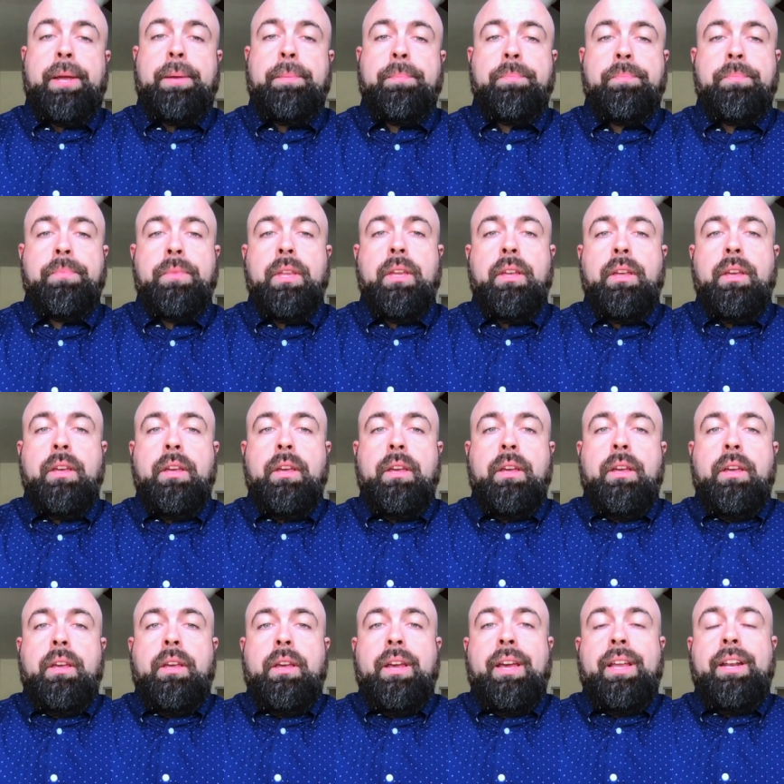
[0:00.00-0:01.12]

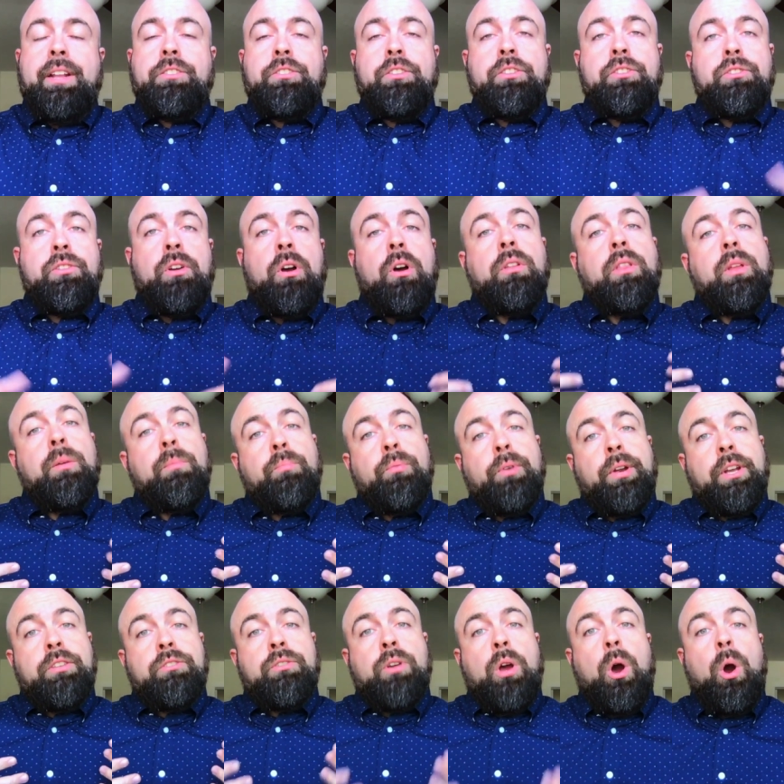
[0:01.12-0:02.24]
And it's a song that
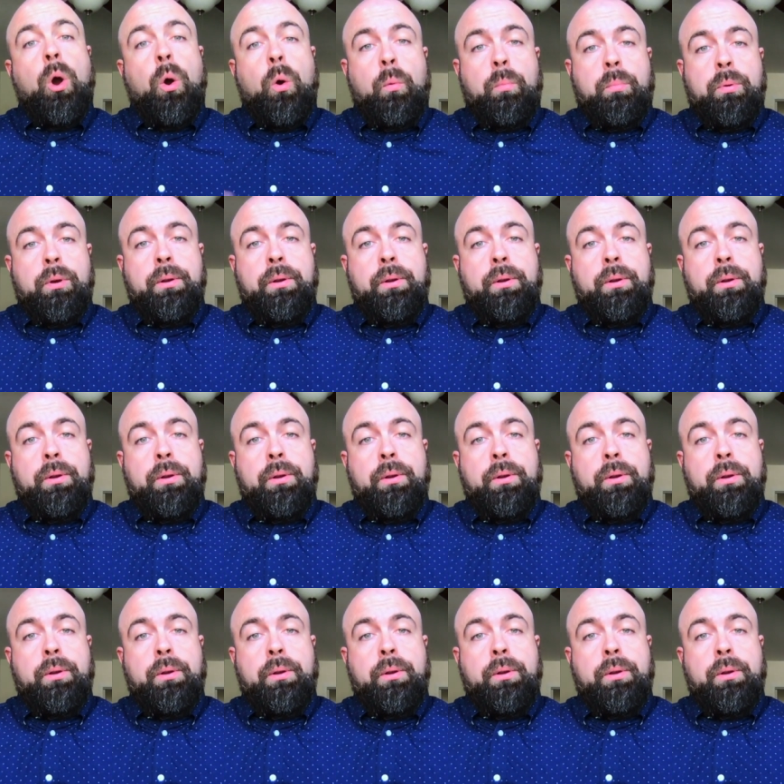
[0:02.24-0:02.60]
brings hope,